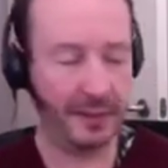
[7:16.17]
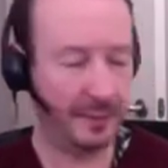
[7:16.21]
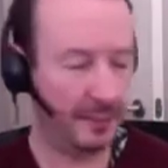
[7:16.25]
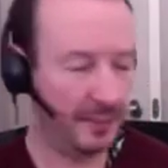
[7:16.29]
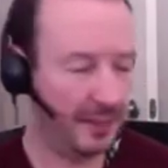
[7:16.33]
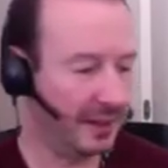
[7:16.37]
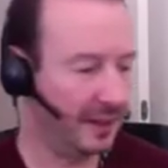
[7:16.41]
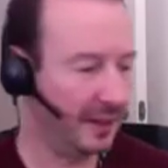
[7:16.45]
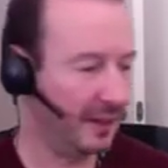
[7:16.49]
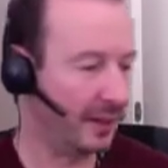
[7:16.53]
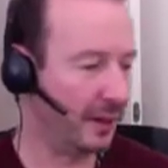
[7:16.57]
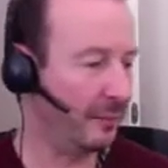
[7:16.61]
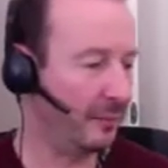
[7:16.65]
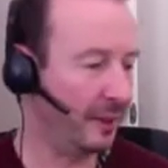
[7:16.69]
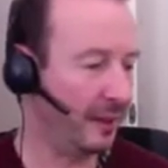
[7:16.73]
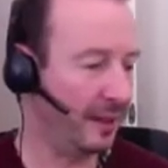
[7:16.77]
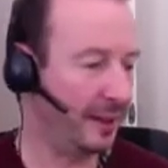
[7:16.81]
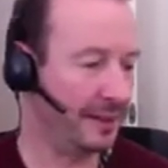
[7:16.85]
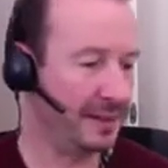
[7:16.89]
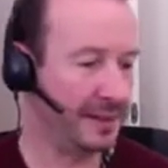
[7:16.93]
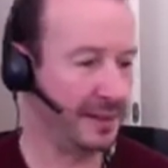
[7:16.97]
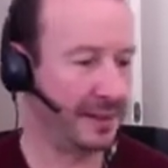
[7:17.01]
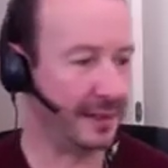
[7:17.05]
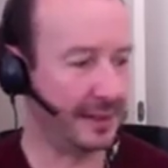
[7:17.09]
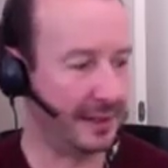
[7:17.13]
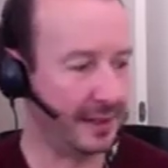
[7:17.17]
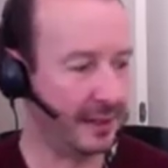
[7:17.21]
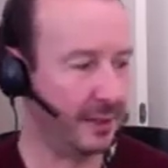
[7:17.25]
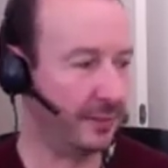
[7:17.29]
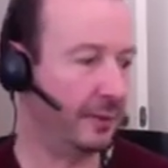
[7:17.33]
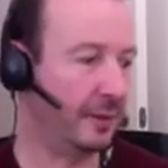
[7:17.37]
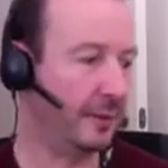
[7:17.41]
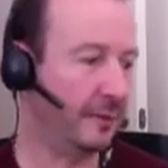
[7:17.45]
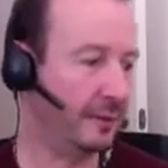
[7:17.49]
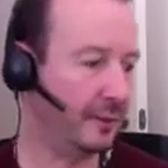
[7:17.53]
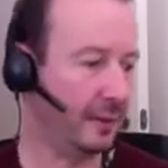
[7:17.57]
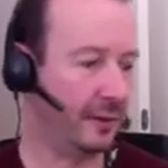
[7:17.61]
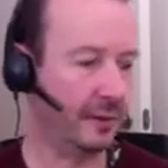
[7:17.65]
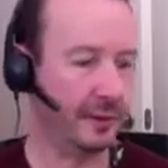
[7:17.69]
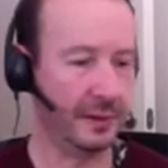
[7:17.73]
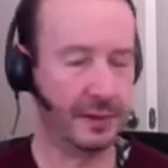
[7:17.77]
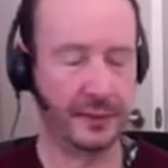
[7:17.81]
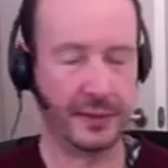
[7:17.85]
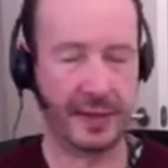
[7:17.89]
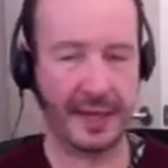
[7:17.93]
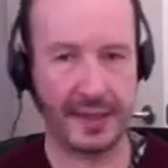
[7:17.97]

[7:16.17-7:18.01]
But realistically, $12 for